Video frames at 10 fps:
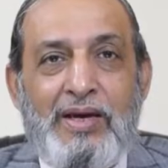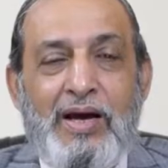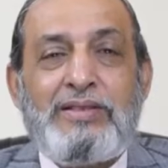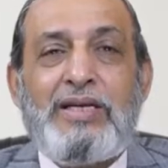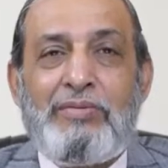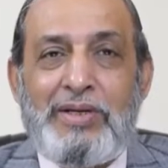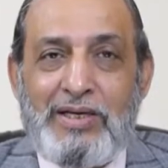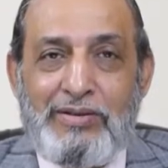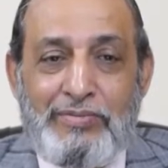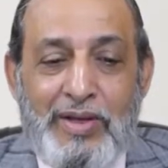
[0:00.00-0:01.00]
Assalamu
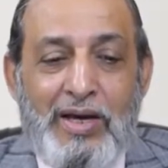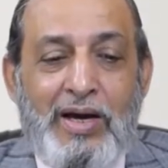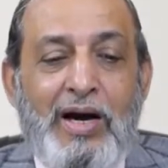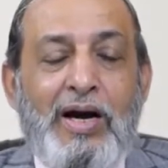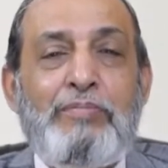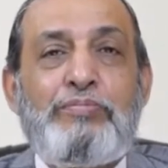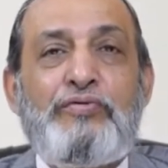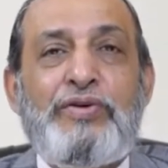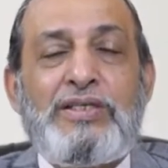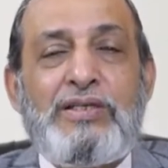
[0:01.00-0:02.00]
alaikum. I am
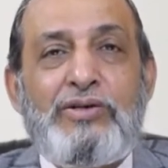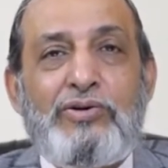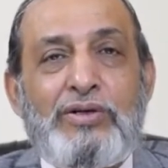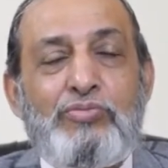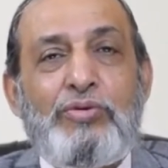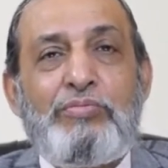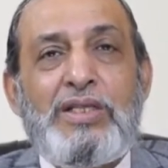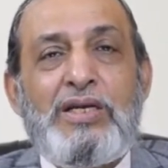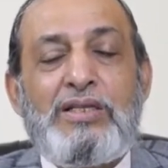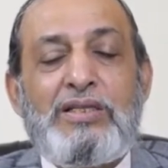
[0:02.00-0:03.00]
Professor Dr.
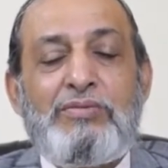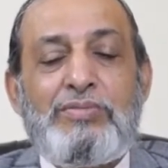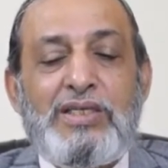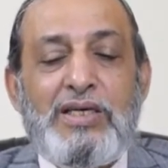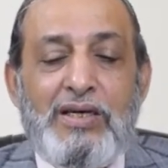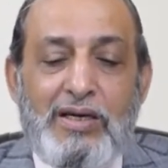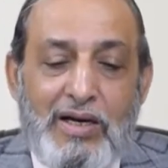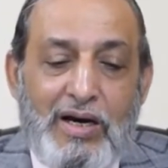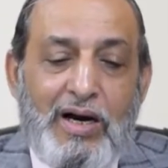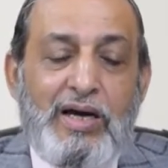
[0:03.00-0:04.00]
Muhammad Ali Tirmizey.
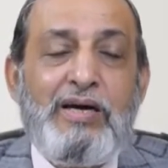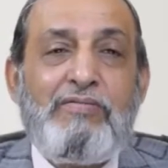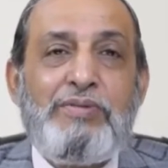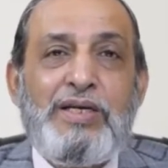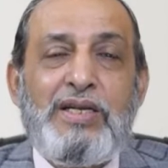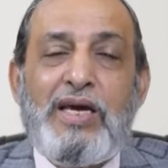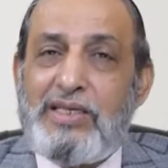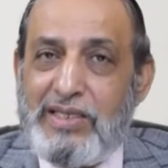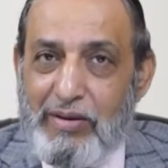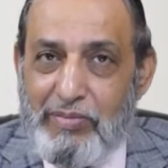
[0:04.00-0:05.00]
I have been
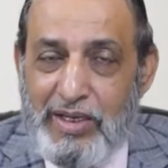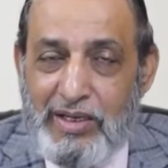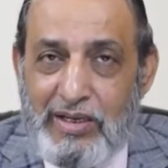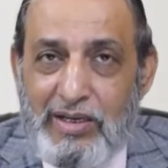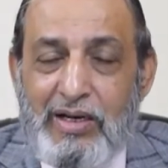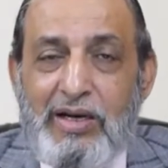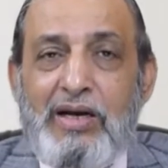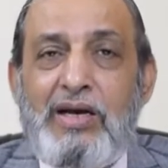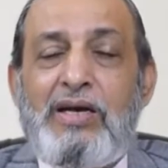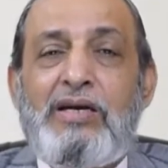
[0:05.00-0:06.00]
examiner
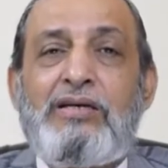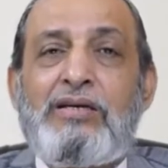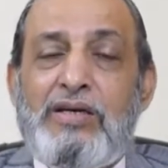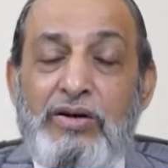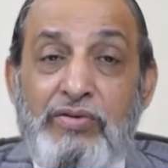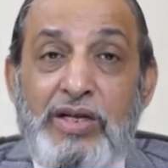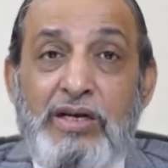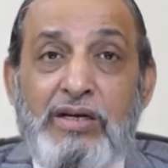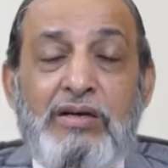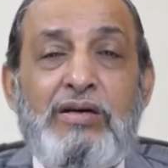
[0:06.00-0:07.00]
and
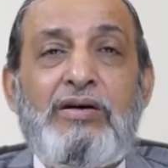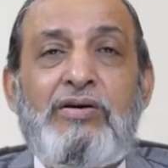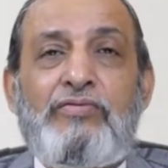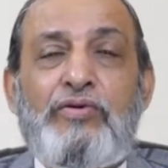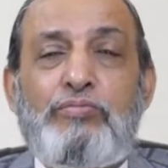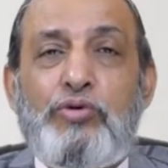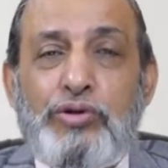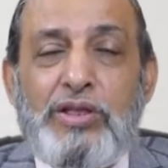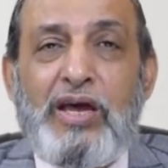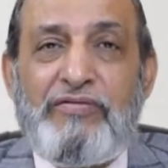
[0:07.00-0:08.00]
convener for
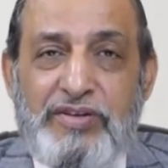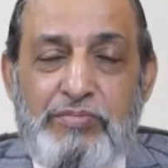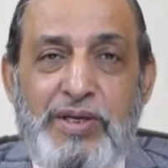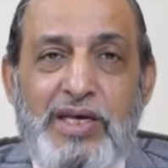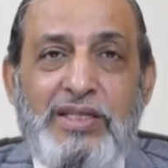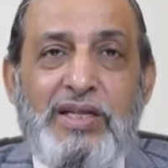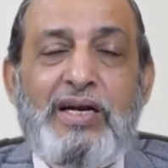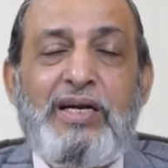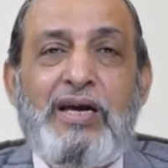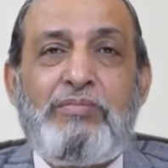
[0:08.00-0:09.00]
both FCPS
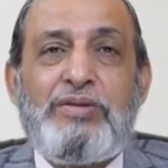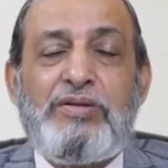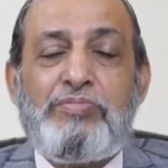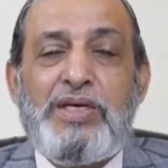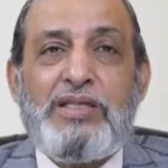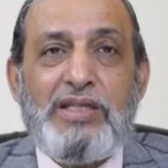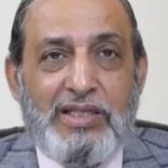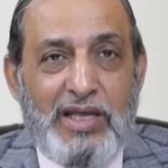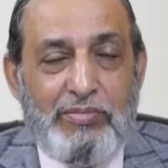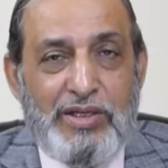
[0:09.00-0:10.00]
and MCPS
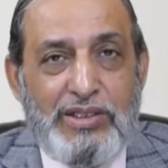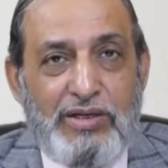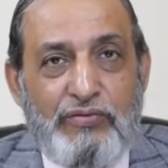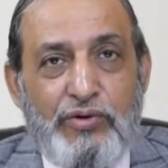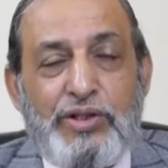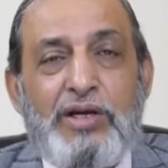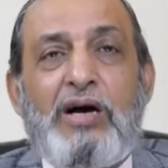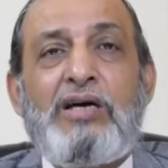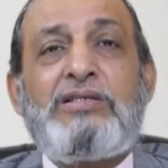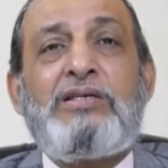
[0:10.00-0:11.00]
examination for the
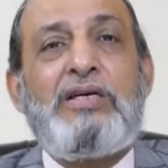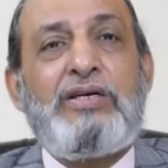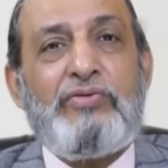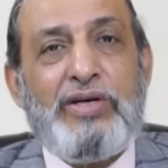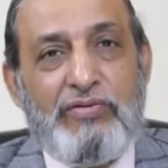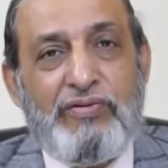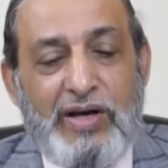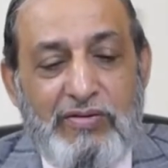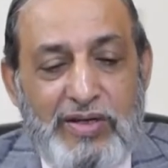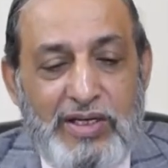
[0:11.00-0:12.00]
last
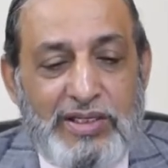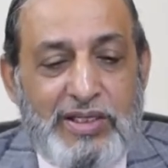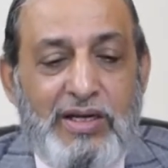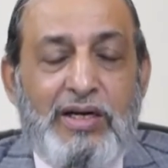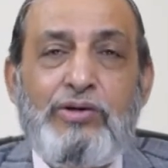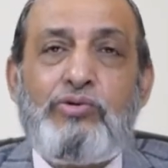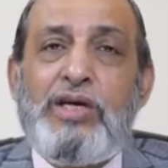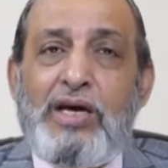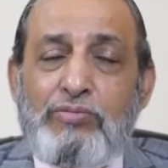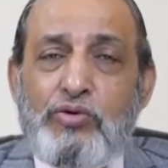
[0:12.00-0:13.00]
25 years.
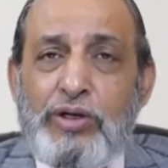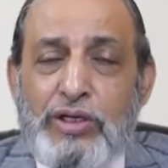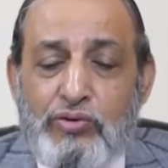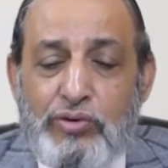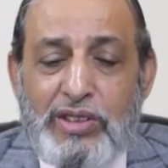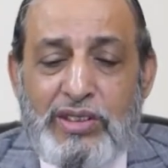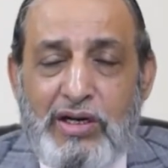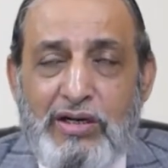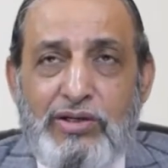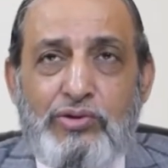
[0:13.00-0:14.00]
Today I am going to
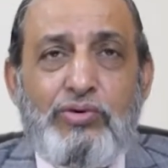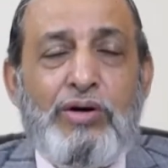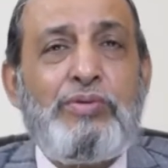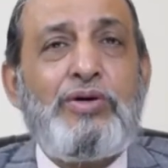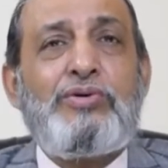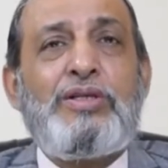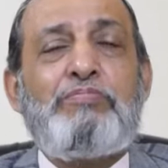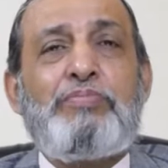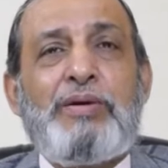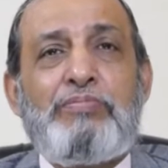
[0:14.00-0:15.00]
instruct you about the
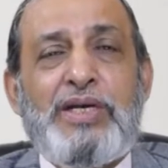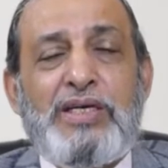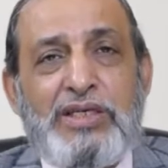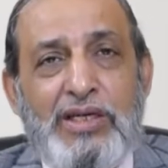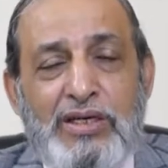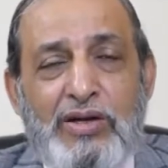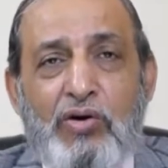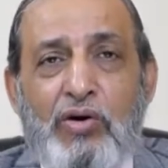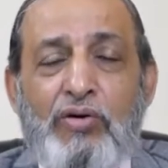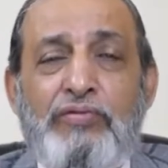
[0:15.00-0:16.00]
preparation
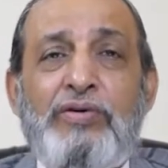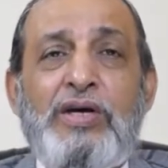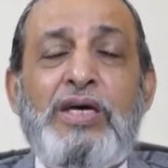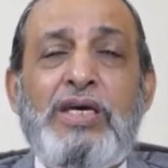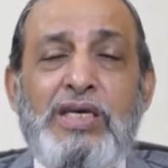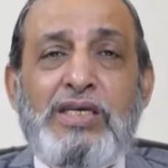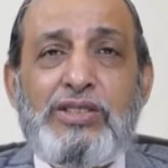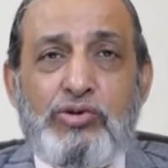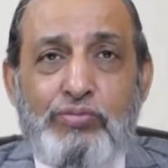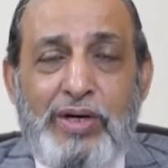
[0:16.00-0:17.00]
of
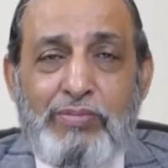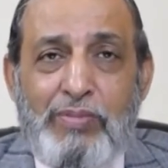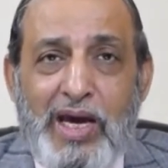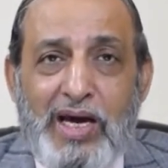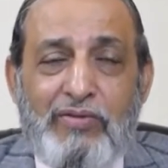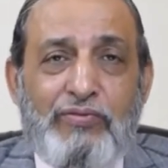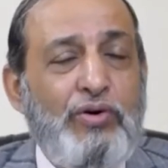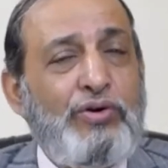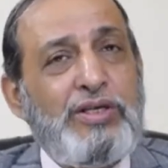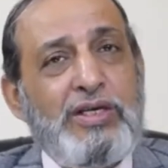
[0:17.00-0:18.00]
instrument bag
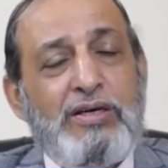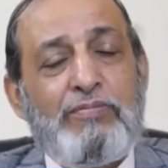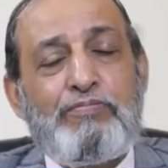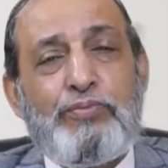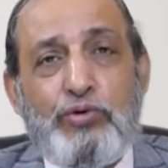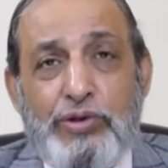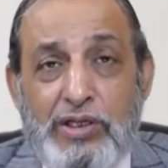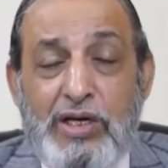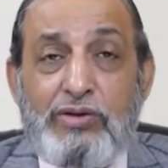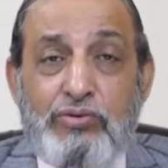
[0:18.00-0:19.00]
for the
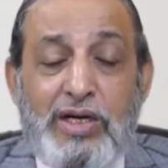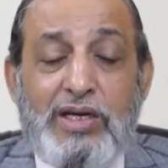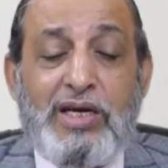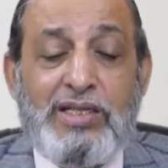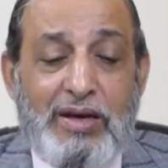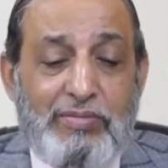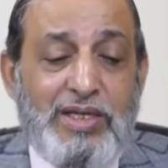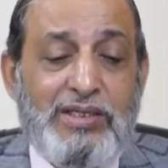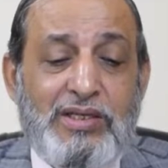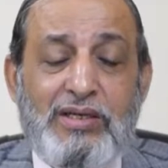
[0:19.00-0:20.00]
postgraduate
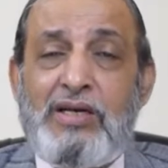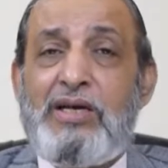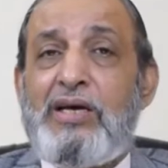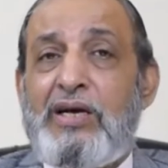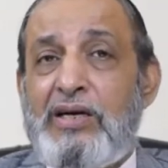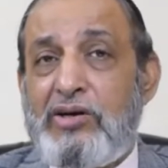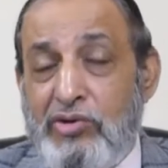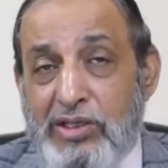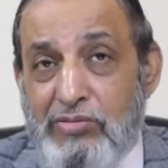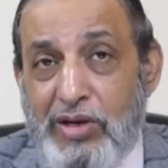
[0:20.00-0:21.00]
examination.
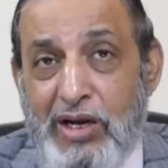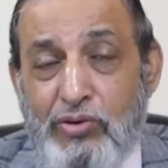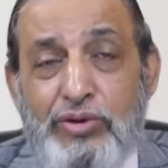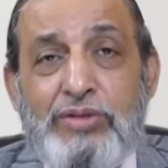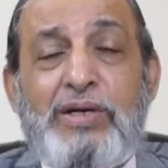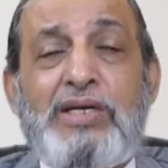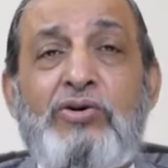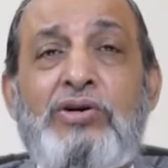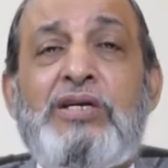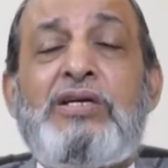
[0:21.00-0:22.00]
Dr. Jamila, who is my
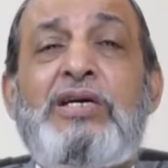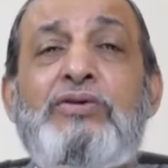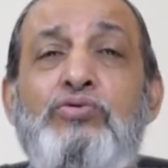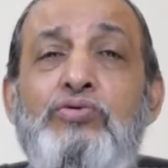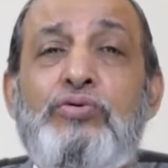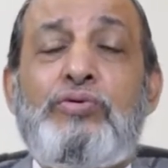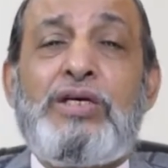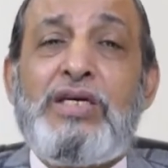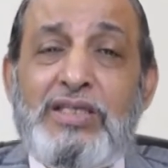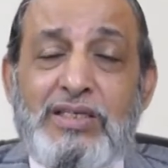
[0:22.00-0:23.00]
daughter and who
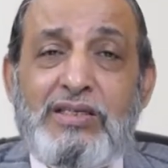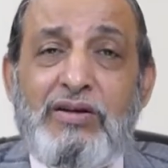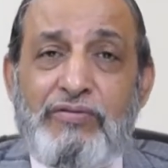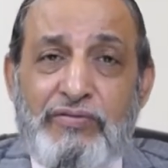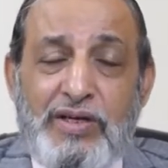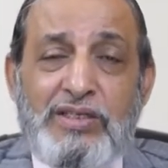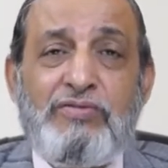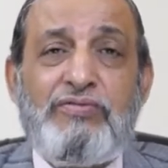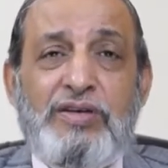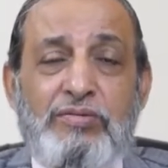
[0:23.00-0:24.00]
is the first
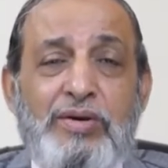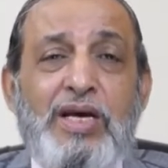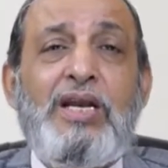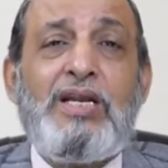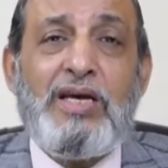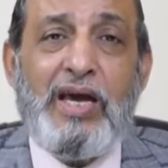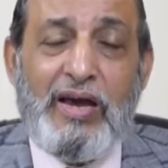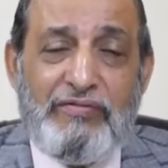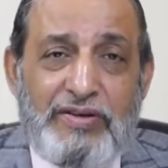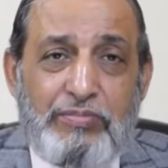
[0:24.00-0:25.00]
female
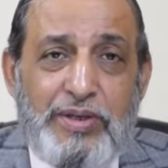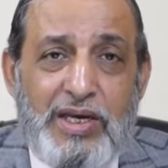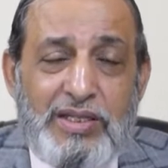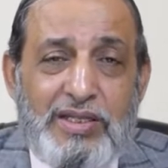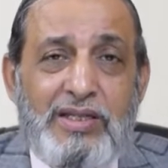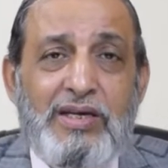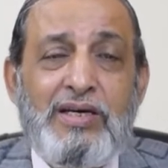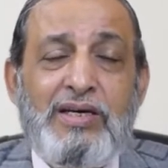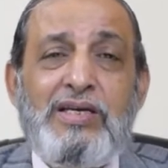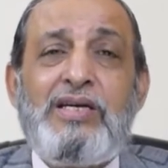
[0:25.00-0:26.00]
FCPS
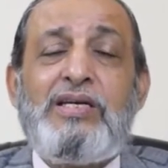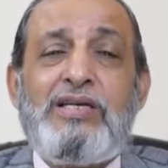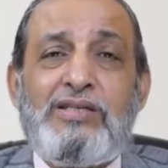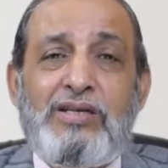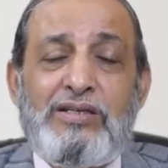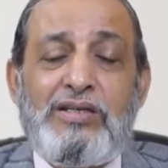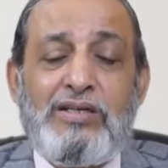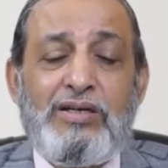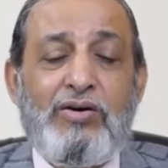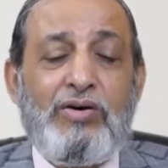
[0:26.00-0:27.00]
ENT
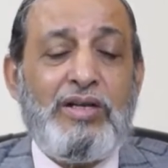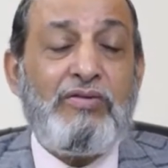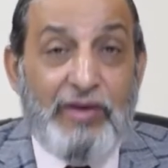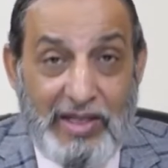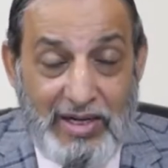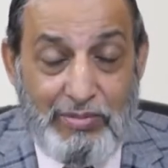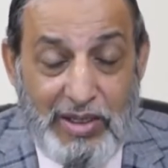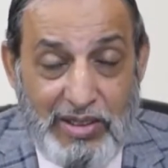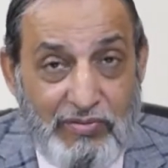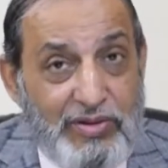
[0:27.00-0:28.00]
surgeon in
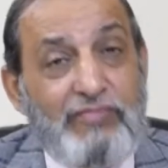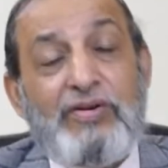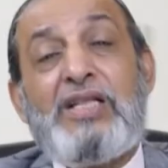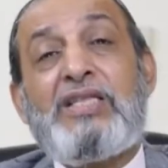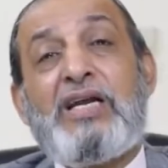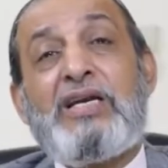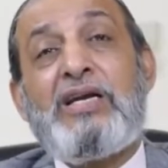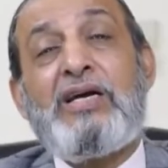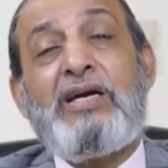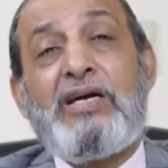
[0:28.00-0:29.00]
Faisalabad, they will then
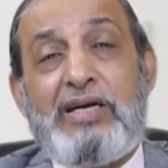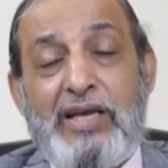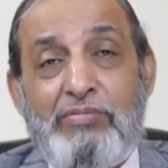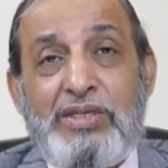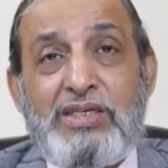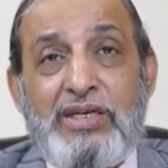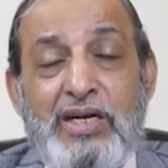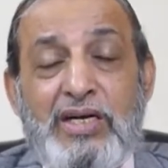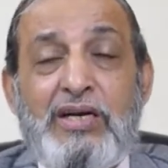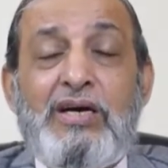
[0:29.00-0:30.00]

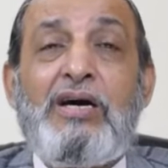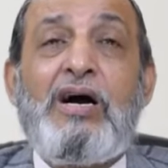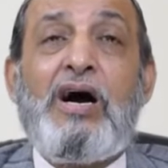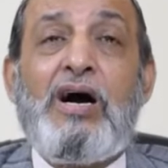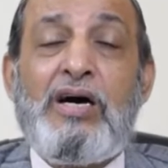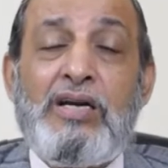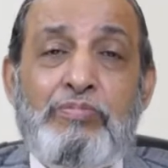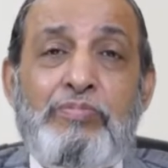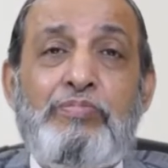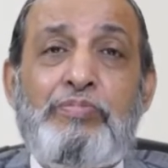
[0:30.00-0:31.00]
demonstrate her
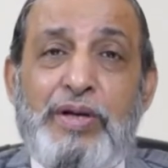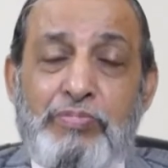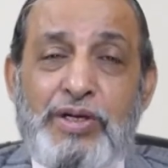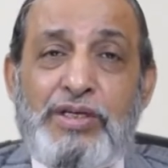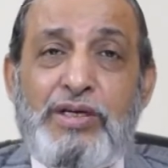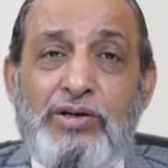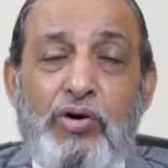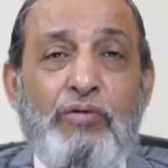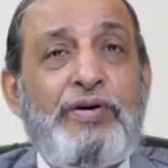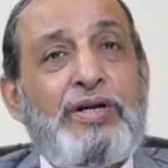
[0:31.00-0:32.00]
preparation
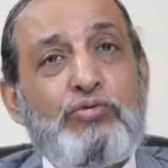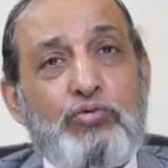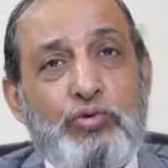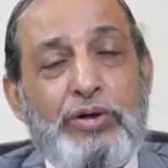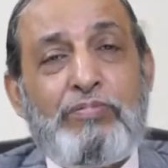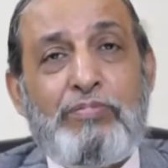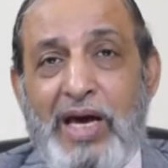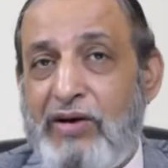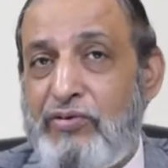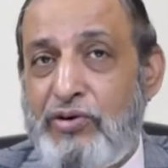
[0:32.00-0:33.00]
of her own
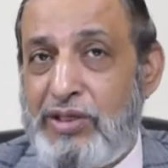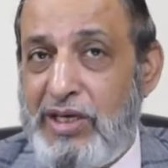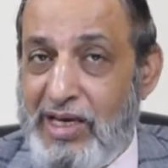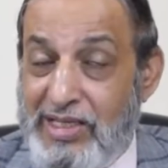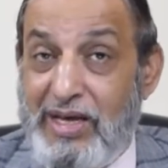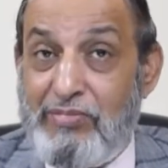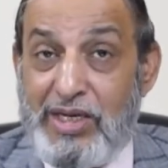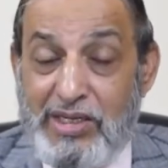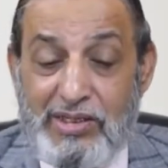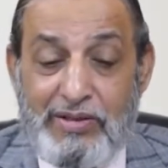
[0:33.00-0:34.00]
bag for the
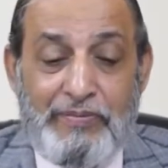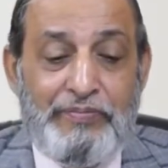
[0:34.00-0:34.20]
examination.